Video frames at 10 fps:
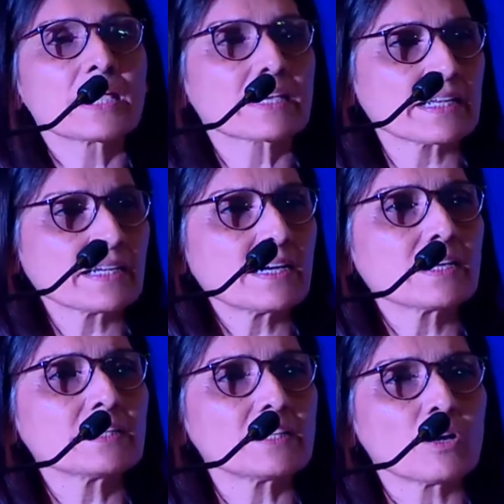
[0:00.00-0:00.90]
can
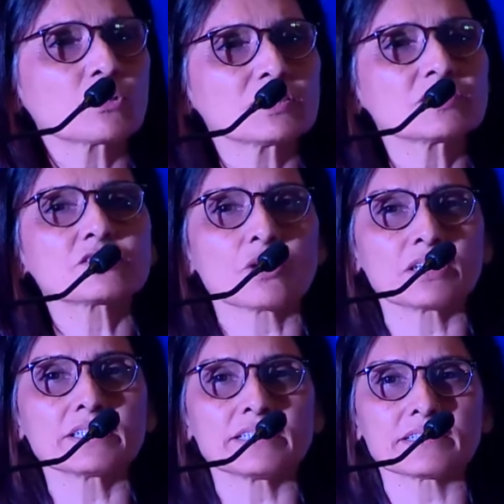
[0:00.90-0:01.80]
I now
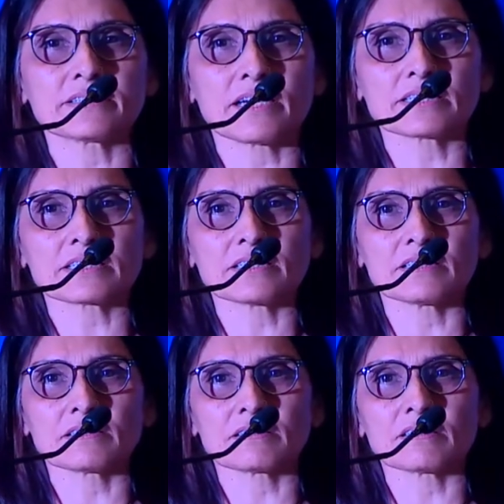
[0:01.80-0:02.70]
consolidate that
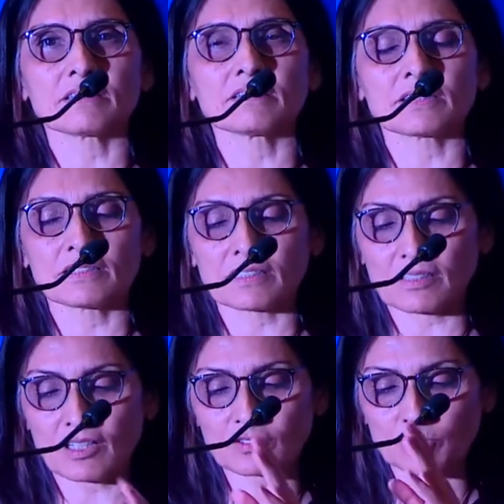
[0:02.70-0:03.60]
in, uh, in the
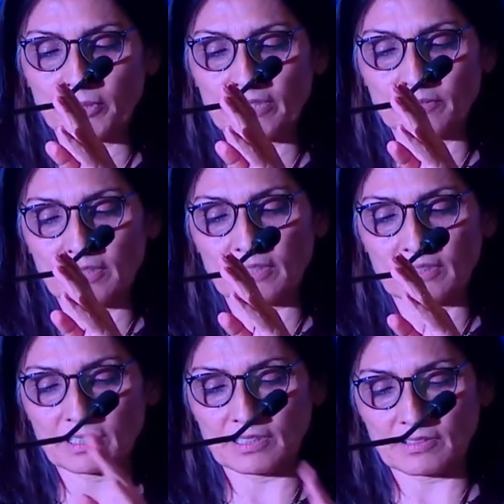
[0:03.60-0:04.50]
classroom and
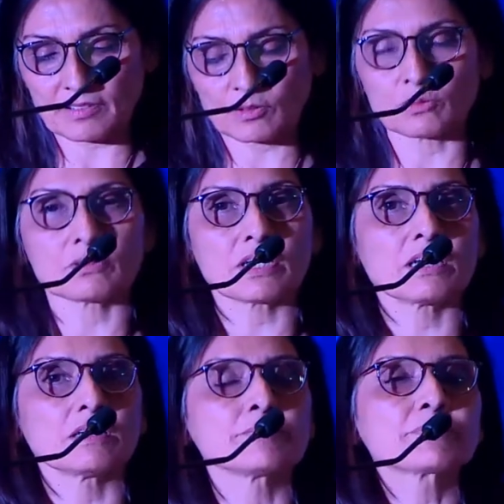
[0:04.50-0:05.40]
in, in the school? Uh,